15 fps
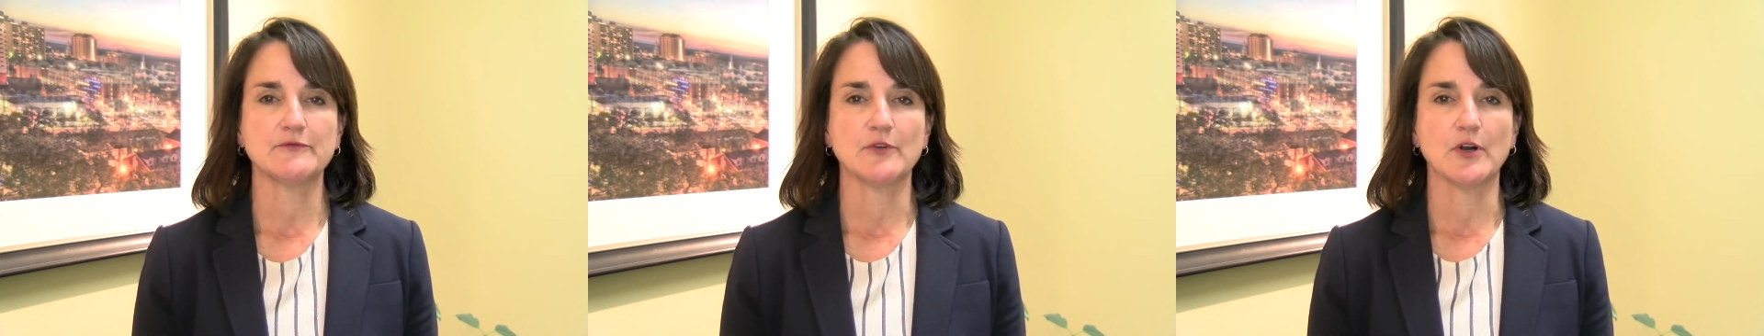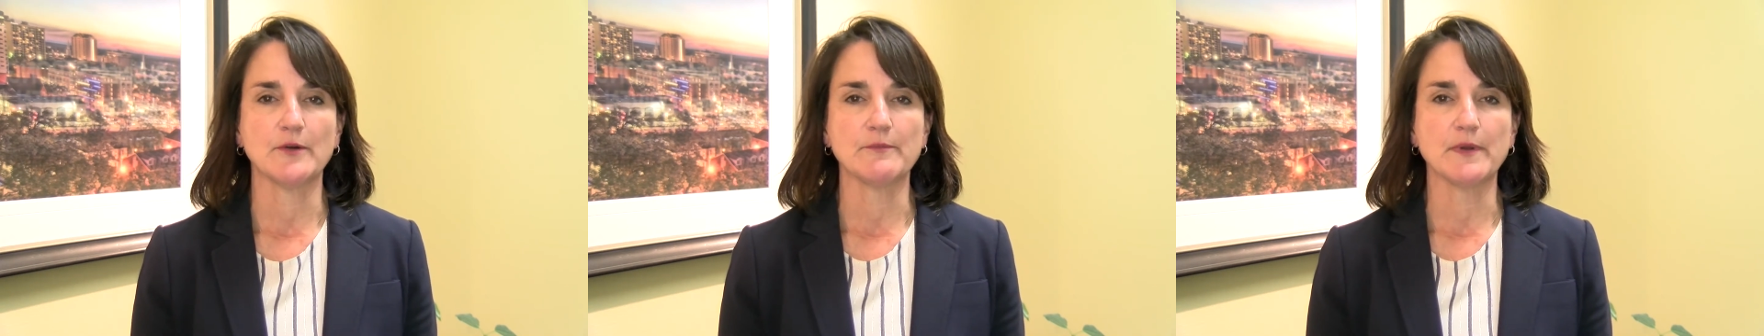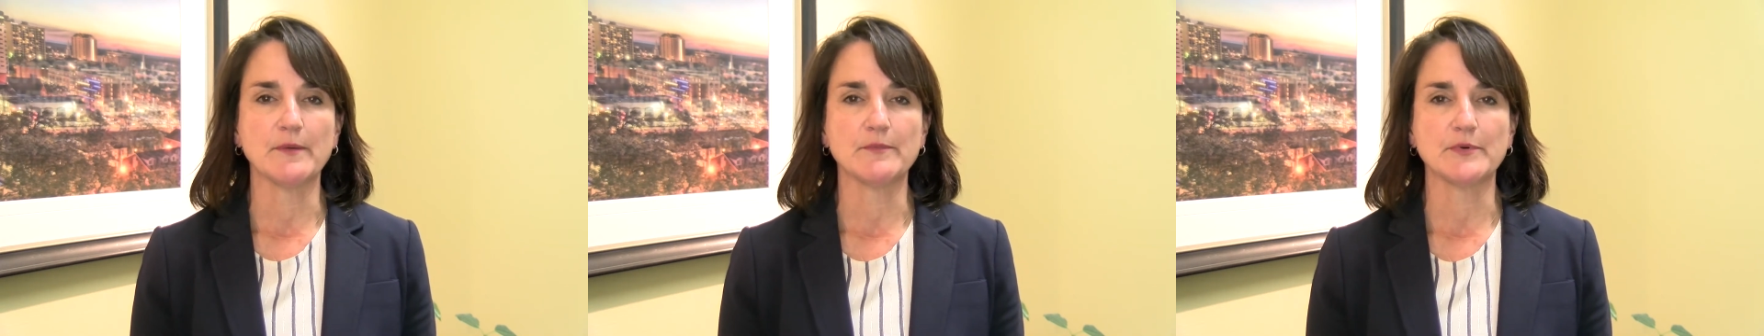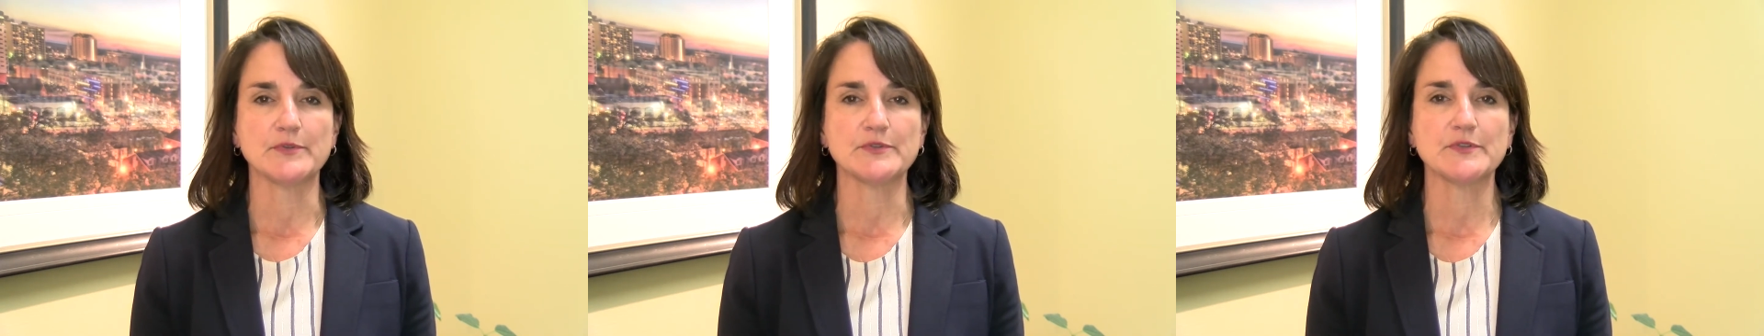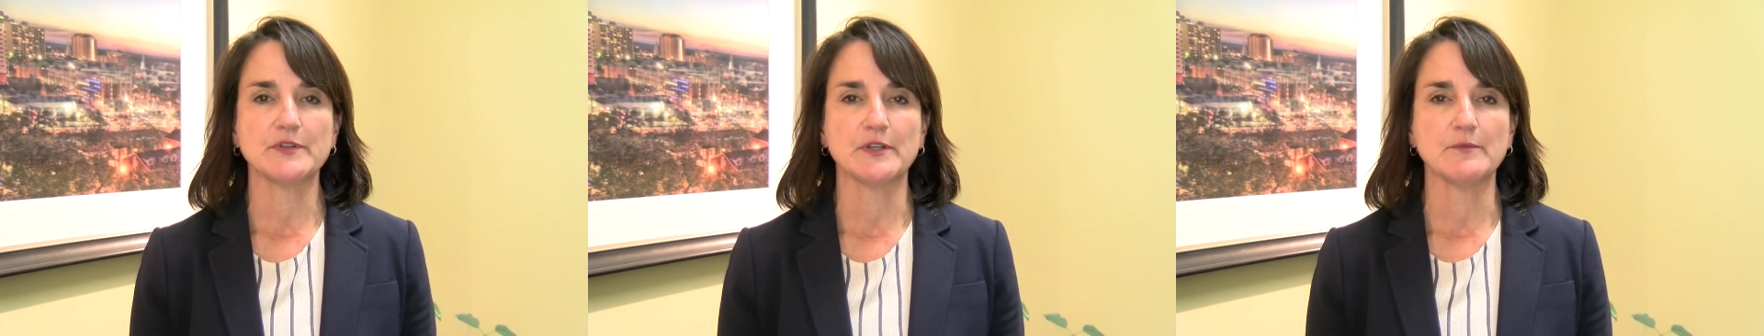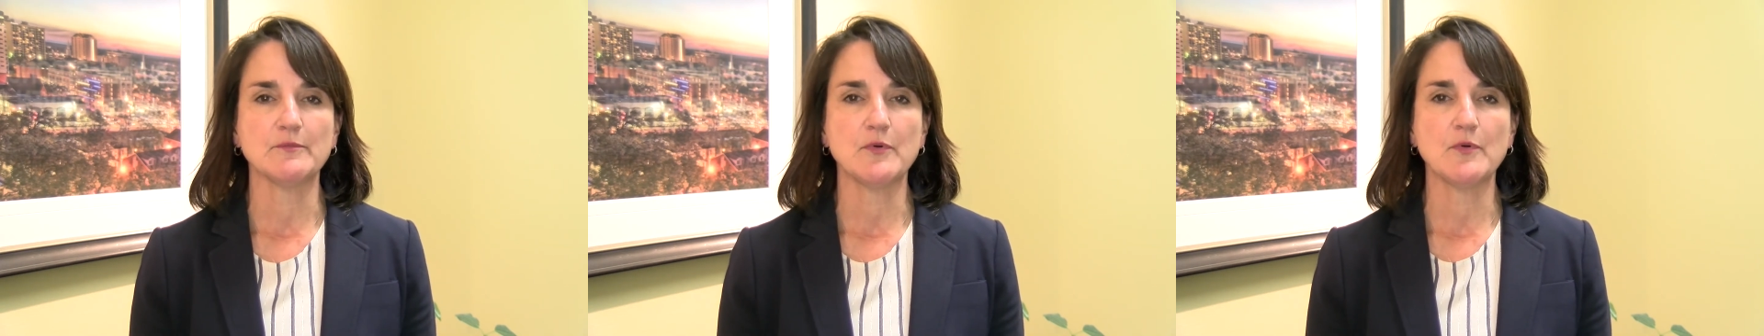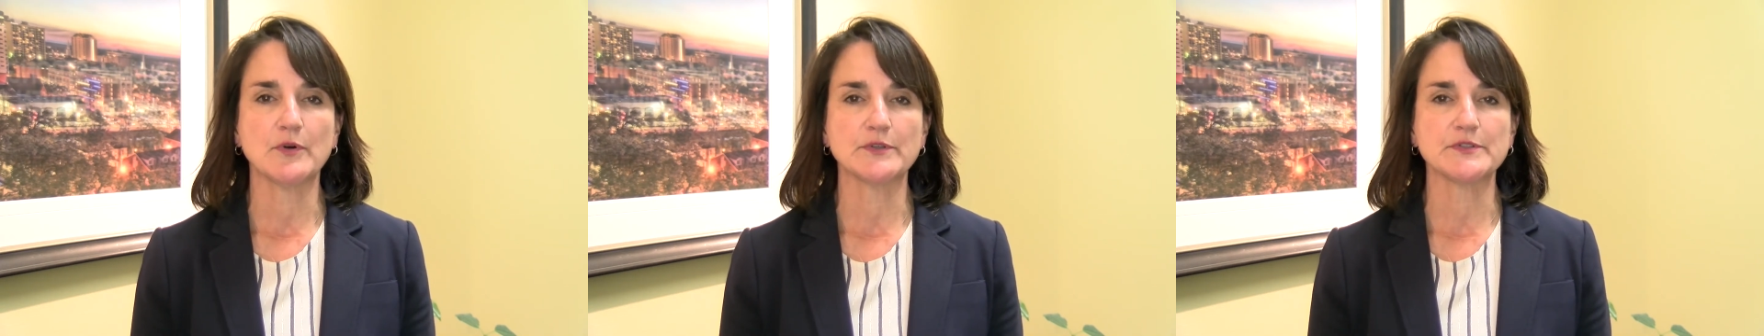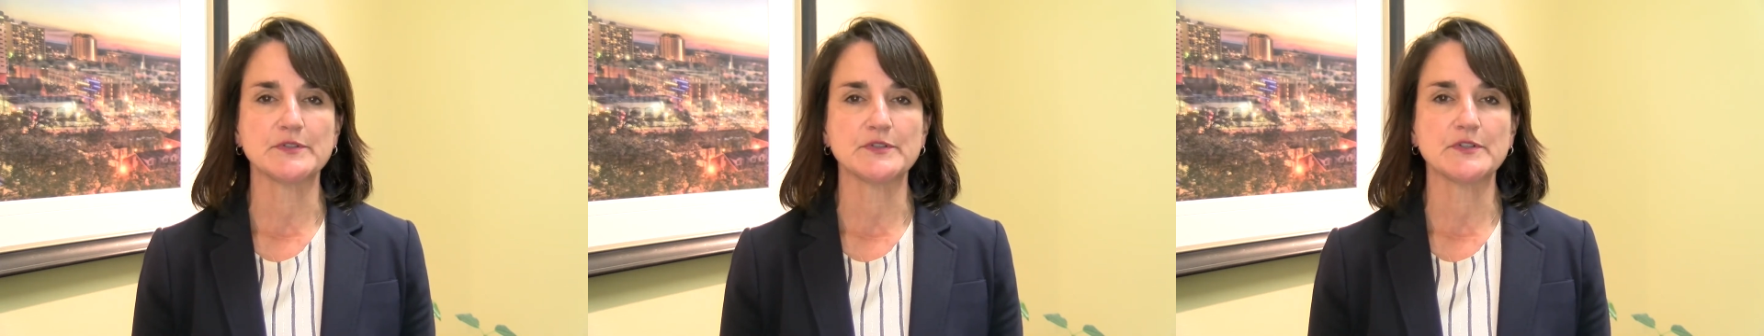for our members the
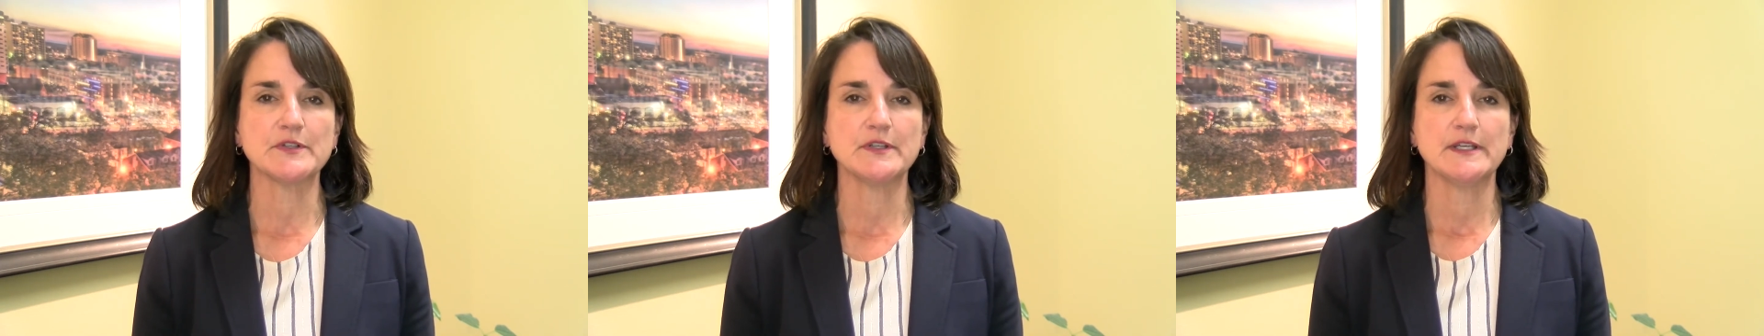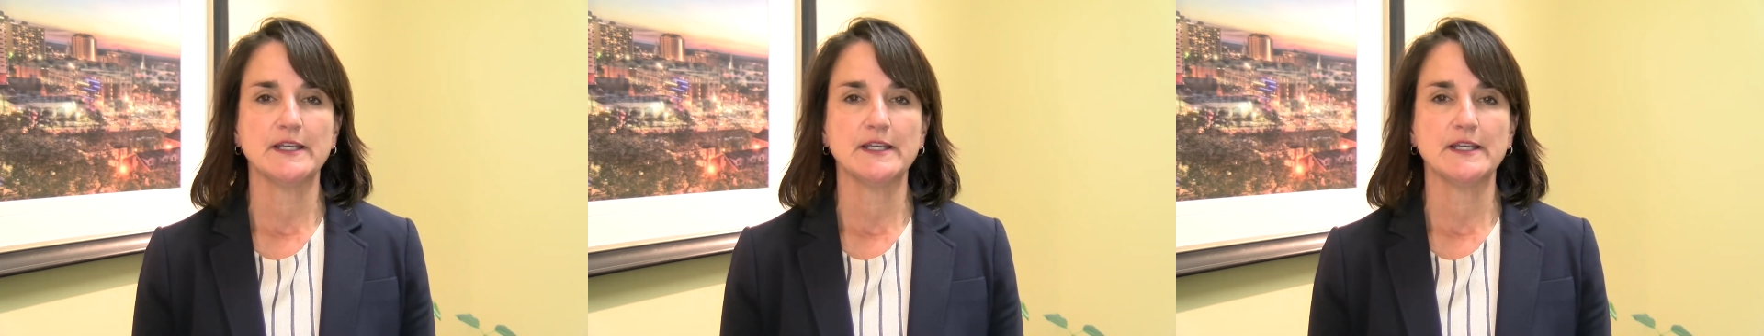importance